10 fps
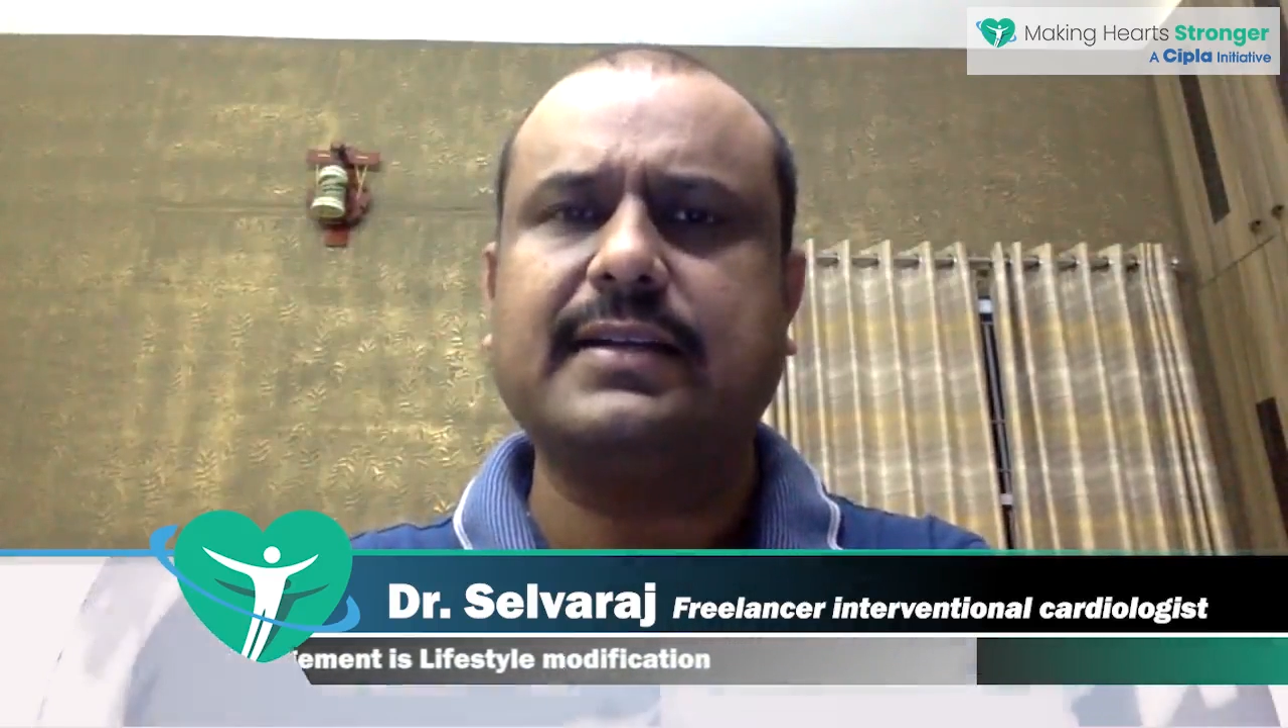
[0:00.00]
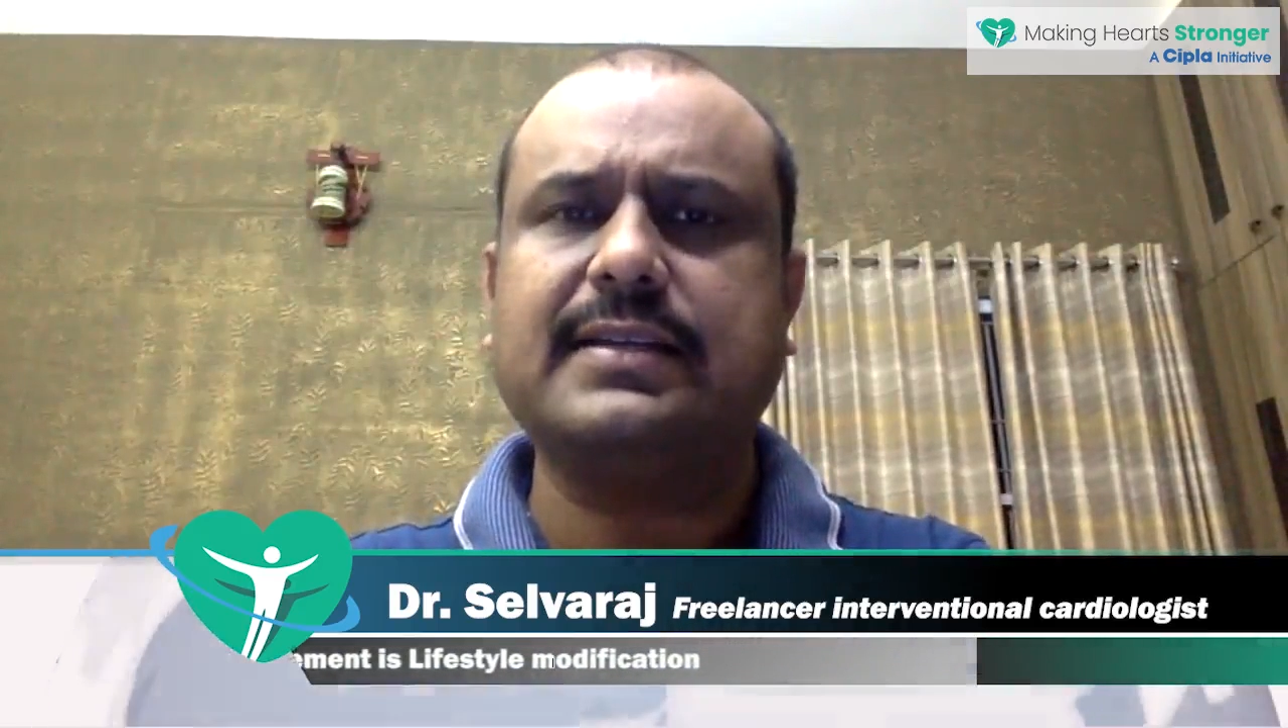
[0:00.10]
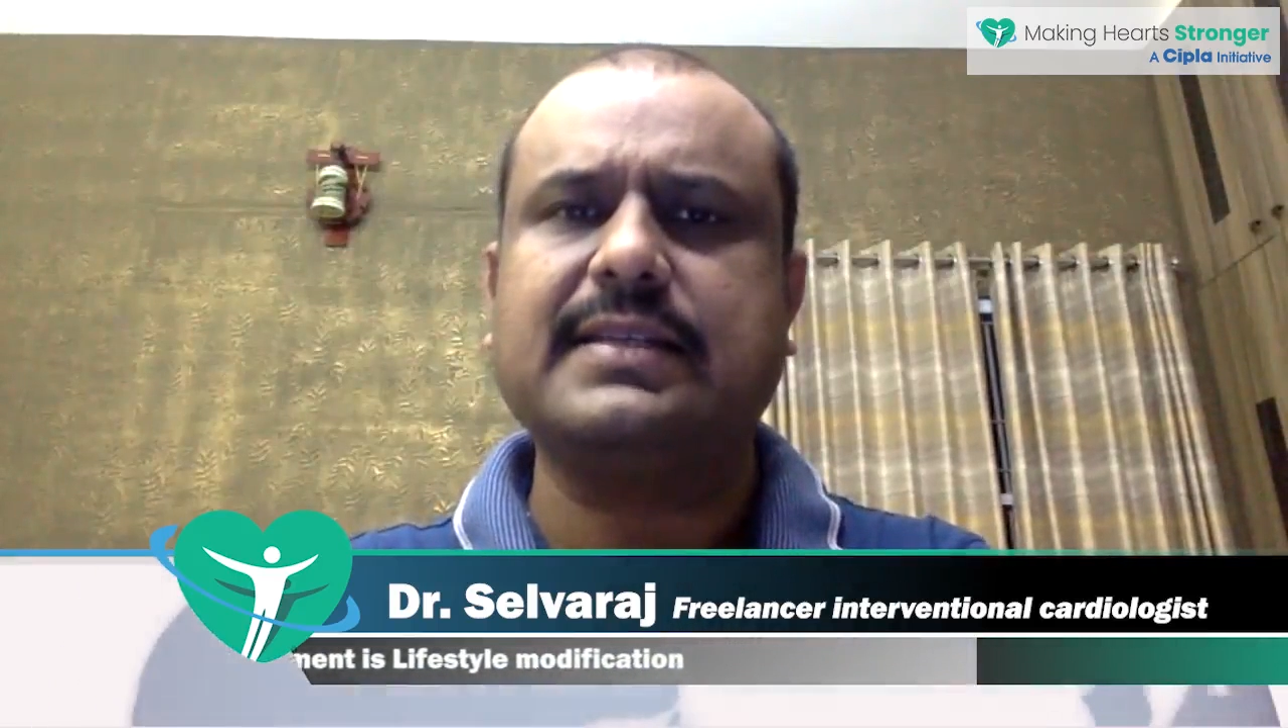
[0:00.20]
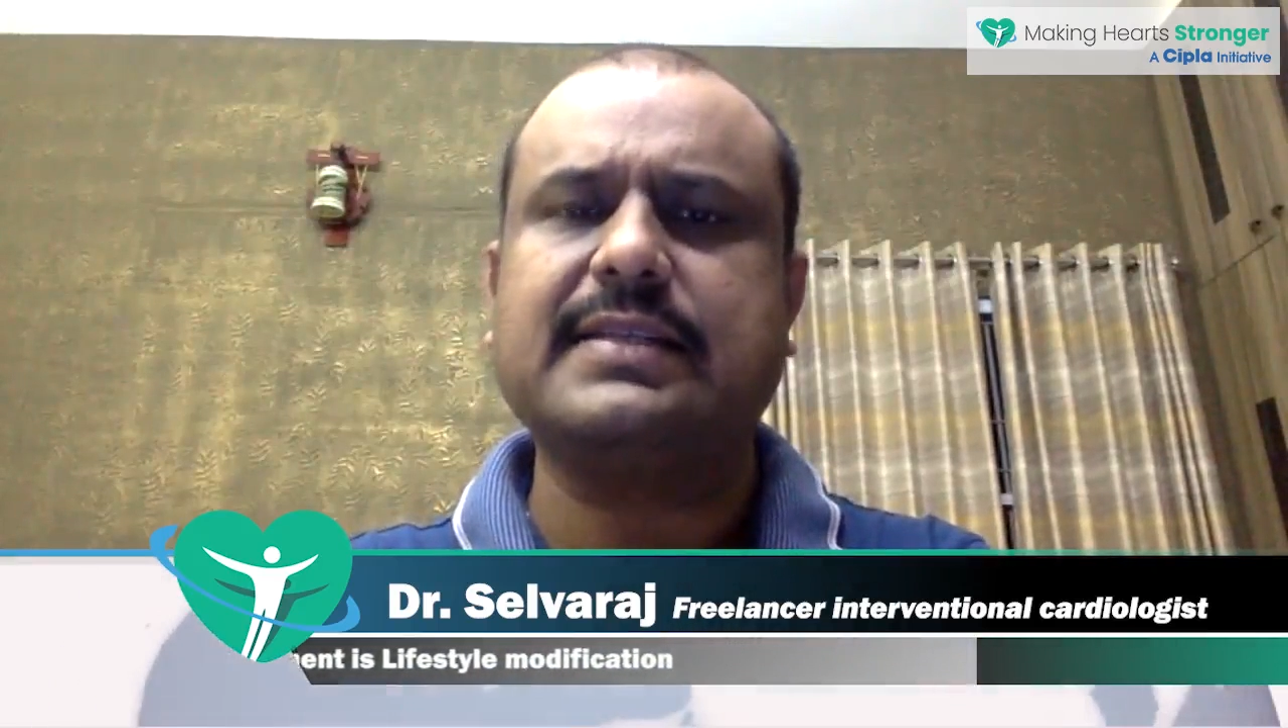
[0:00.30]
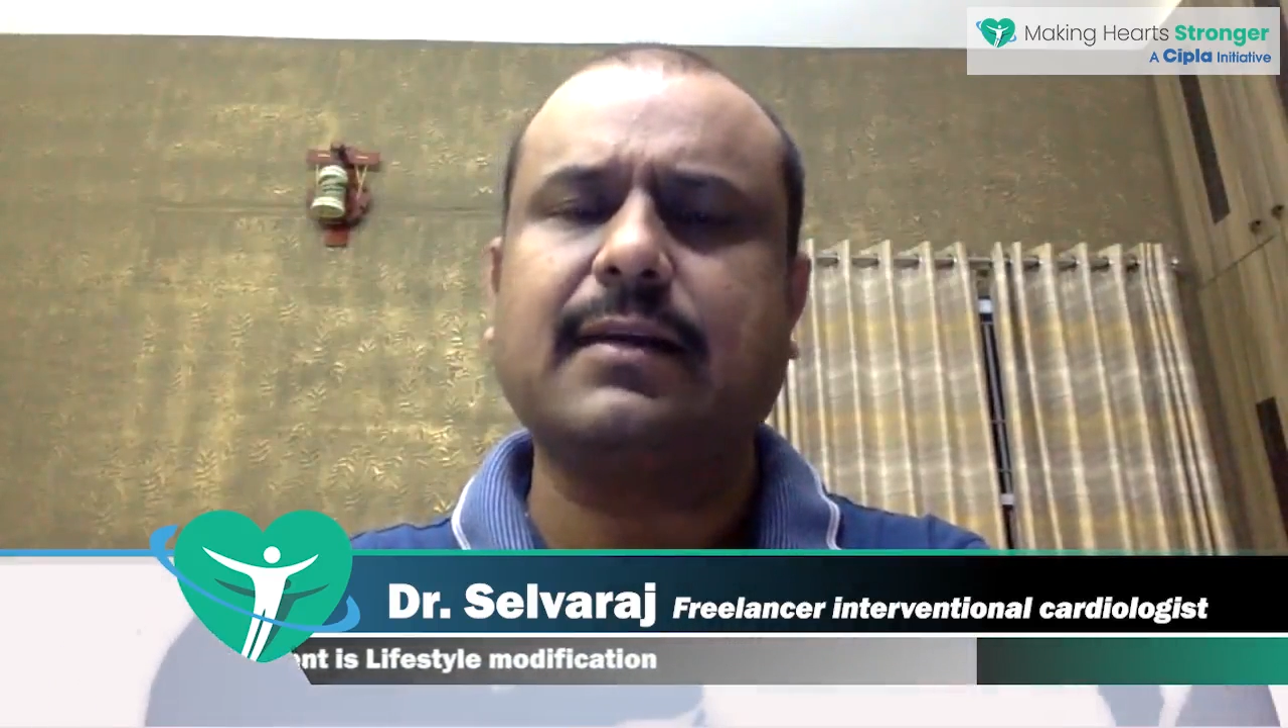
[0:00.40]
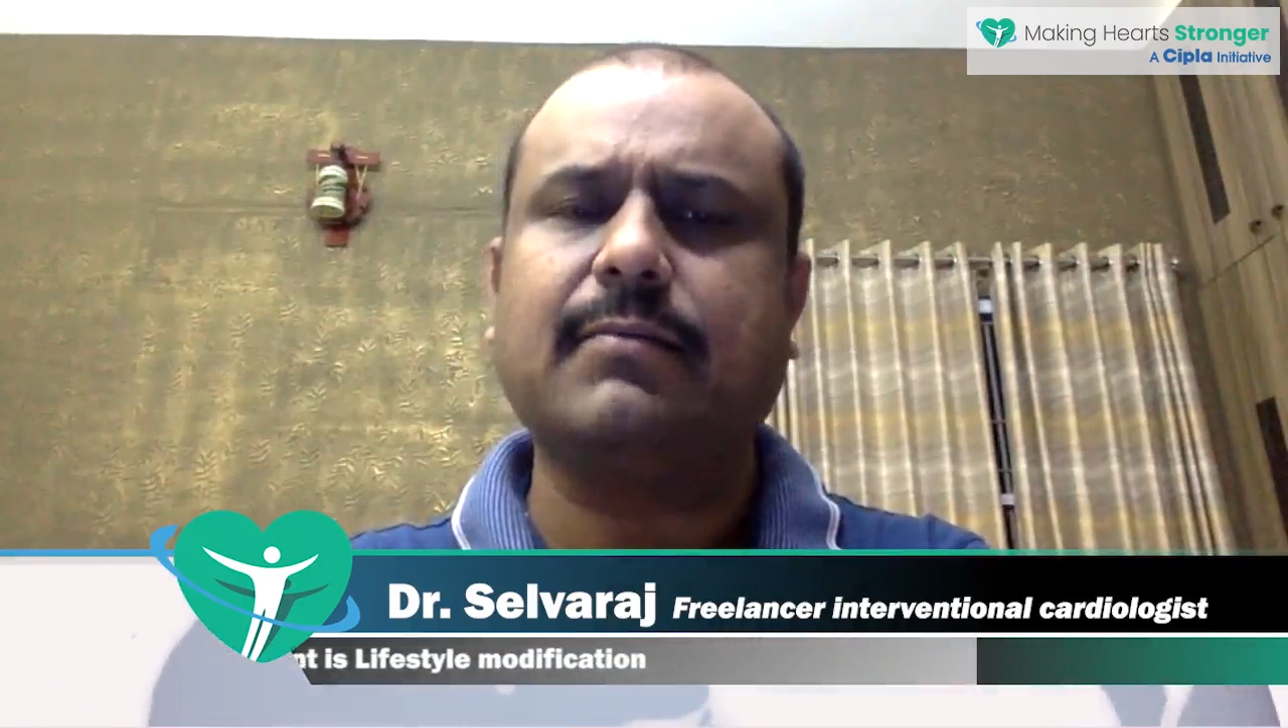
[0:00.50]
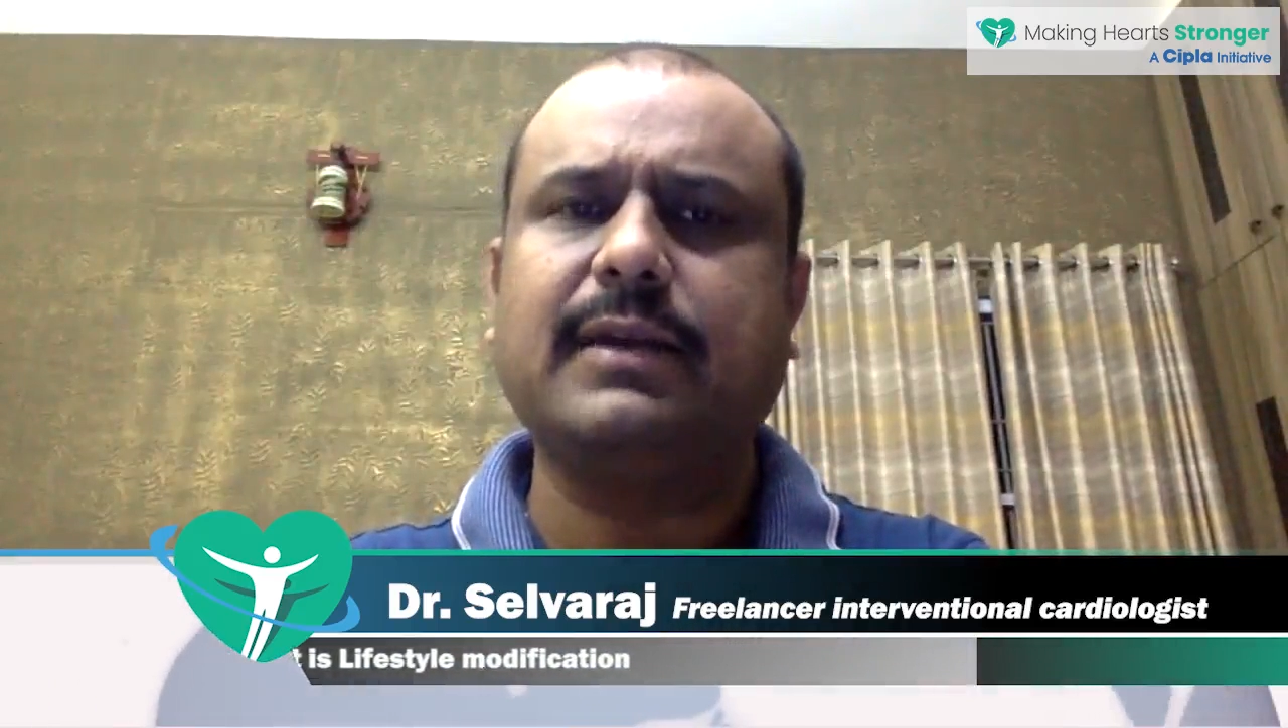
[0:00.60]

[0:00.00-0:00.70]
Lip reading: disease or